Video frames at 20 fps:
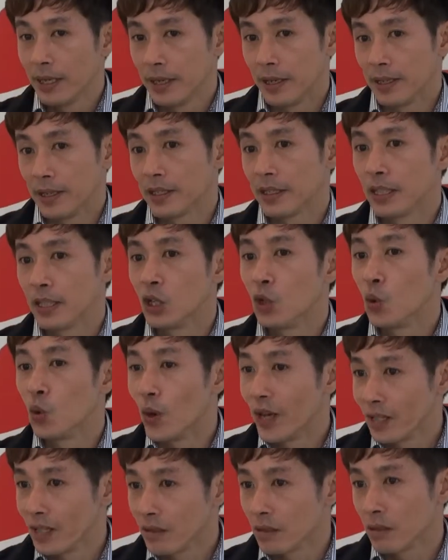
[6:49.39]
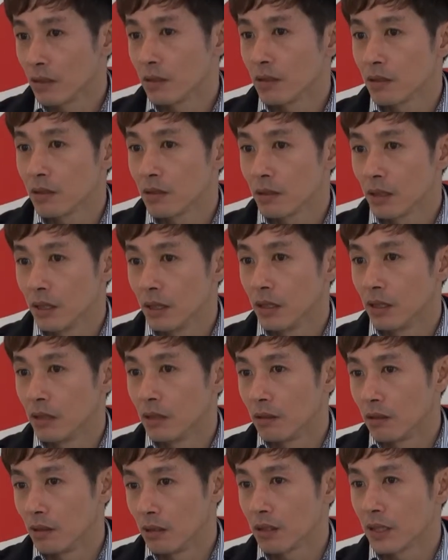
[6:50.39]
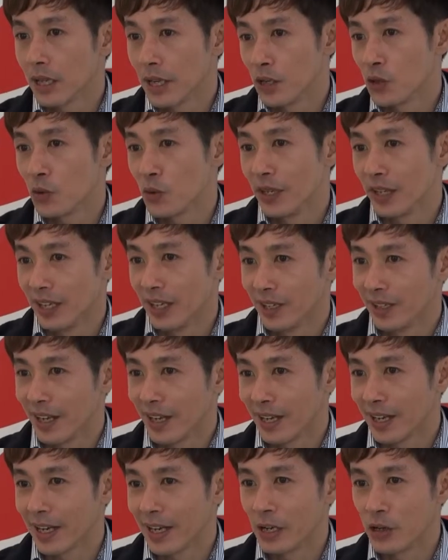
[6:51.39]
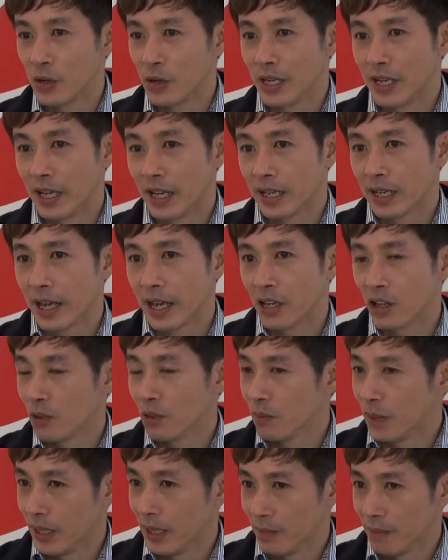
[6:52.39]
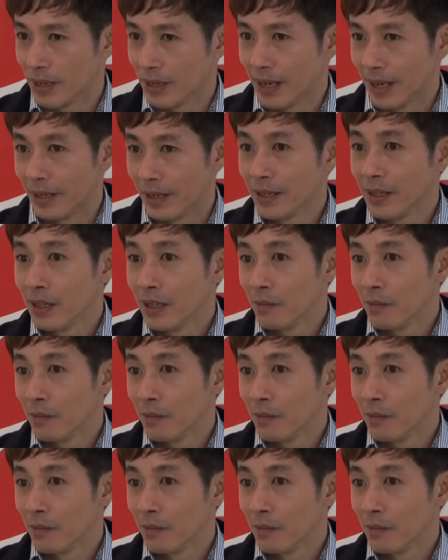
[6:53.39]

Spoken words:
there are certain nuances in this country, in that country, that cannot be applied.